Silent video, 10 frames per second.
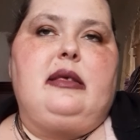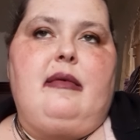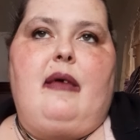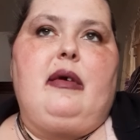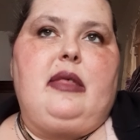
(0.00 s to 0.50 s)
of
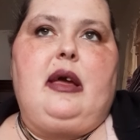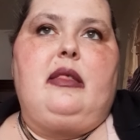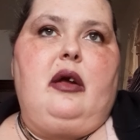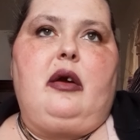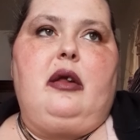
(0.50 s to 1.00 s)
everything, and
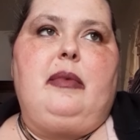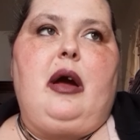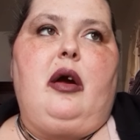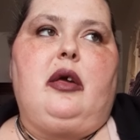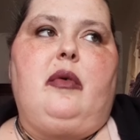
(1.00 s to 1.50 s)
they're going to be
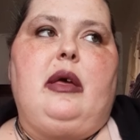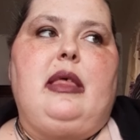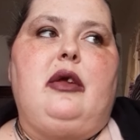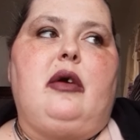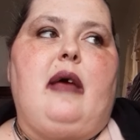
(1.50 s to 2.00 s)
arguing. And
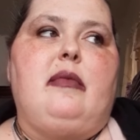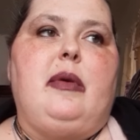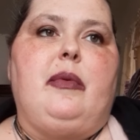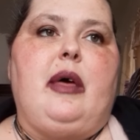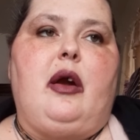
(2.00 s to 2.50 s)
then you're going to have the
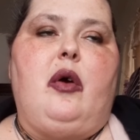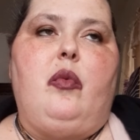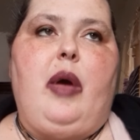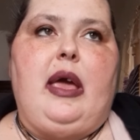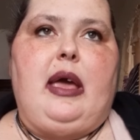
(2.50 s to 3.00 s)
people that are
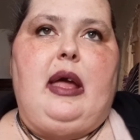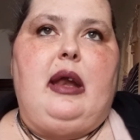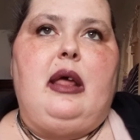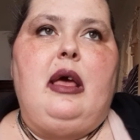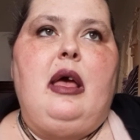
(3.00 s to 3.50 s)

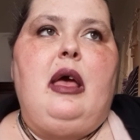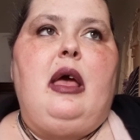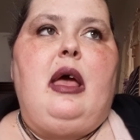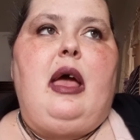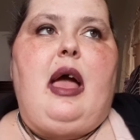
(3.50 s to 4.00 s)
awakened
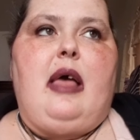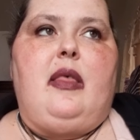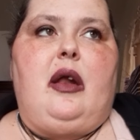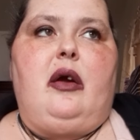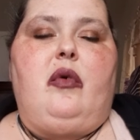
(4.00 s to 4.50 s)
and
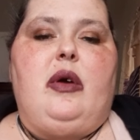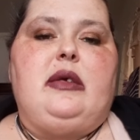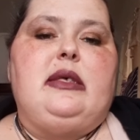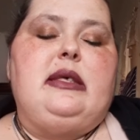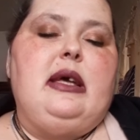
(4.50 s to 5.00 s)
that are going
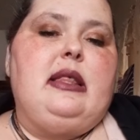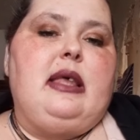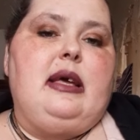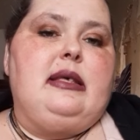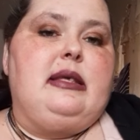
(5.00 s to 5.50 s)
to see
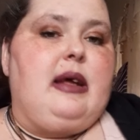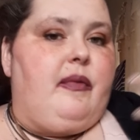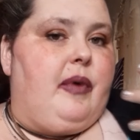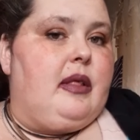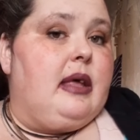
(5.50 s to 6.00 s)
things
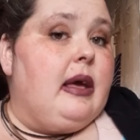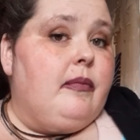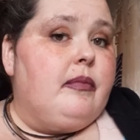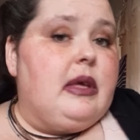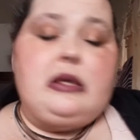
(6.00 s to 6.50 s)
differently,
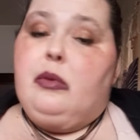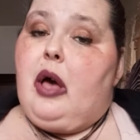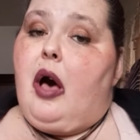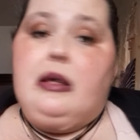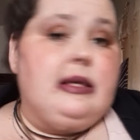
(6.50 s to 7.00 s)
because we
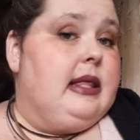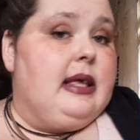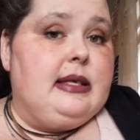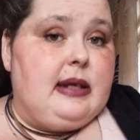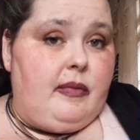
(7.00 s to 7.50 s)
all see
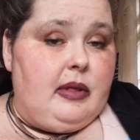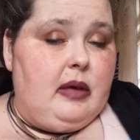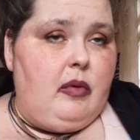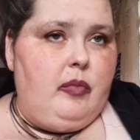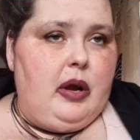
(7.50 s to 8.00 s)
things differently
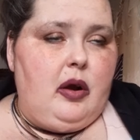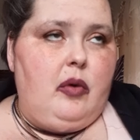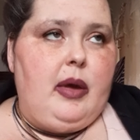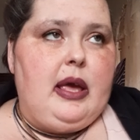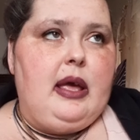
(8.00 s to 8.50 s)
when we are
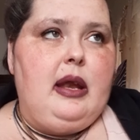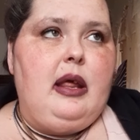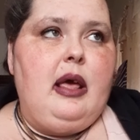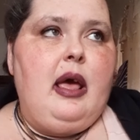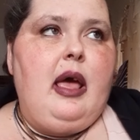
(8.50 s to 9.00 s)
awakened,
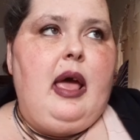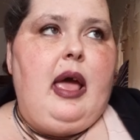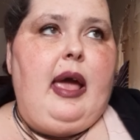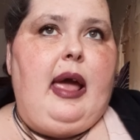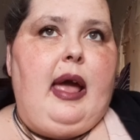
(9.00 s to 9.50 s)

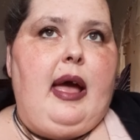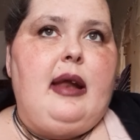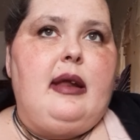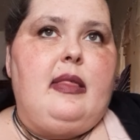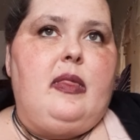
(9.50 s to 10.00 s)

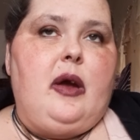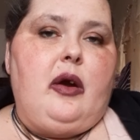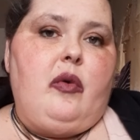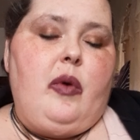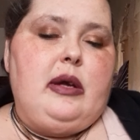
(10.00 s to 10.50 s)
and
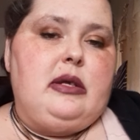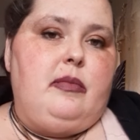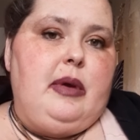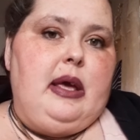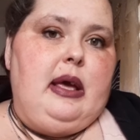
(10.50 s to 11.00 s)
they're going to
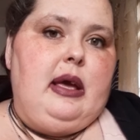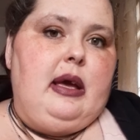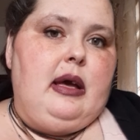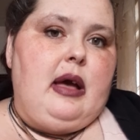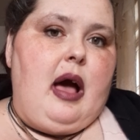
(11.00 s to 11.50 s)

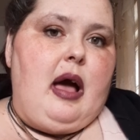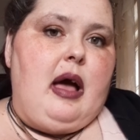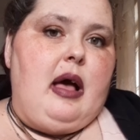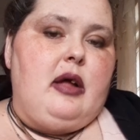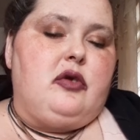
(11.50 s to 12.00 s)
be
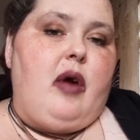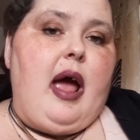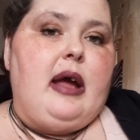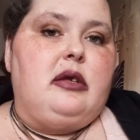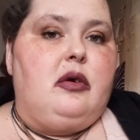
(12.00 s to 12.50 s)

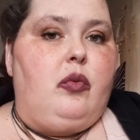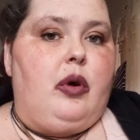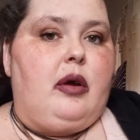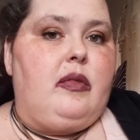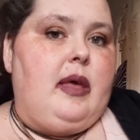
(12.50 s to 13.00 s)
trying to
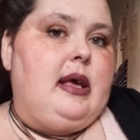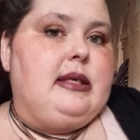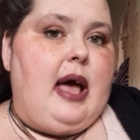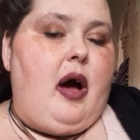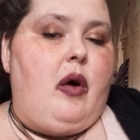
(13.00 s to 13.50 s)
work
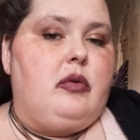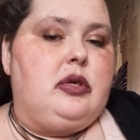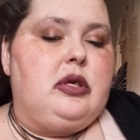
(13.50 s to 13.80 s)
things out.